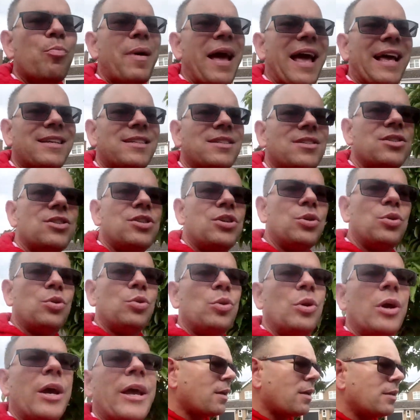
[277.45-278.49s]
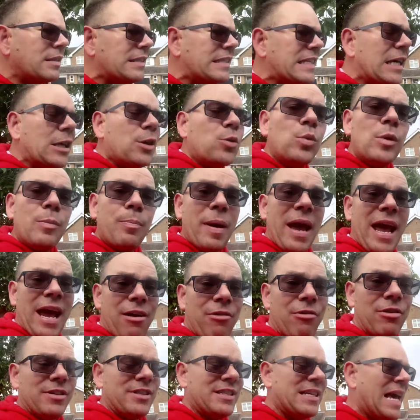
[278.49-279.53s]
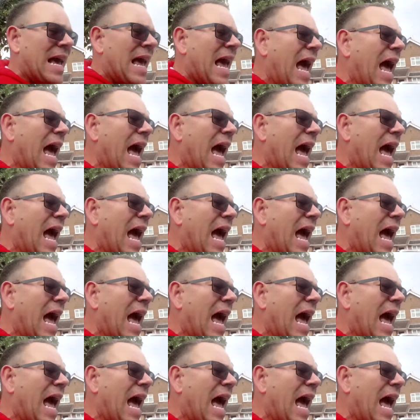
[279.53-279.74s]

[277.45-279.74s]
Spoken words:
best to deal with parents,